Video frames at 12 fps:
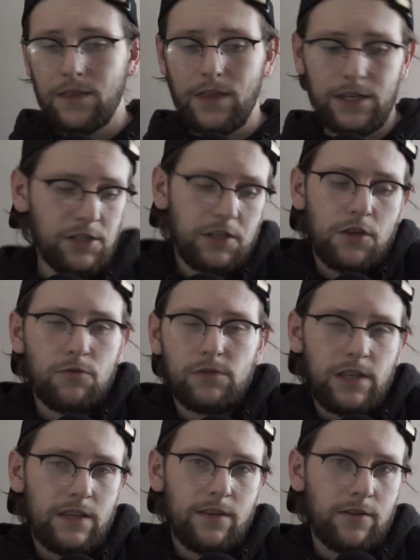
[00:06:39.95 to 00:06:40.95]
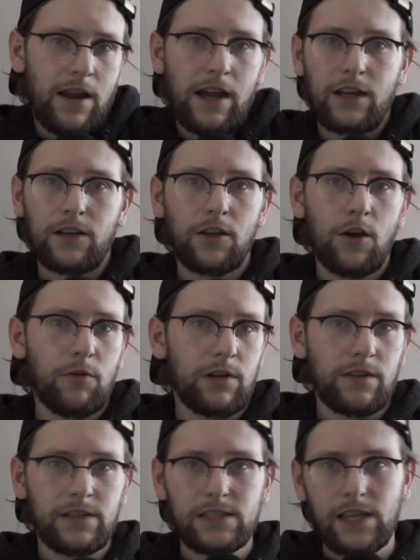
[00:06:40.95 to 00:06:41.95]
They just use it. They're not going to go
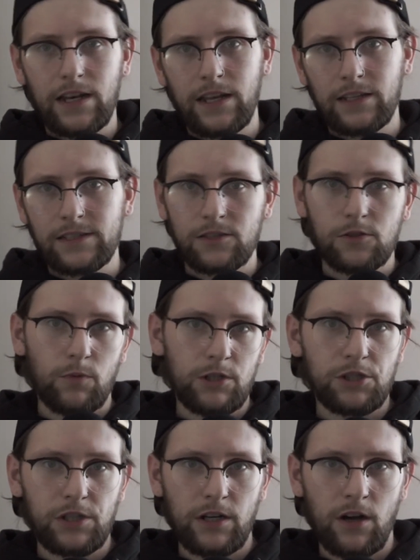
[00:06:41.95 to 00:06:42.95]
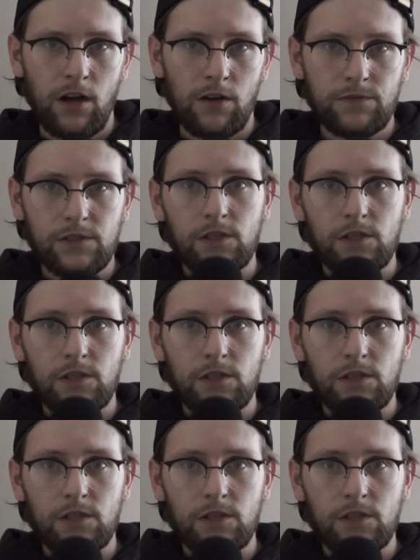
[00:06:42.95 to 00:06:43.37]
into the settings and switch shit off.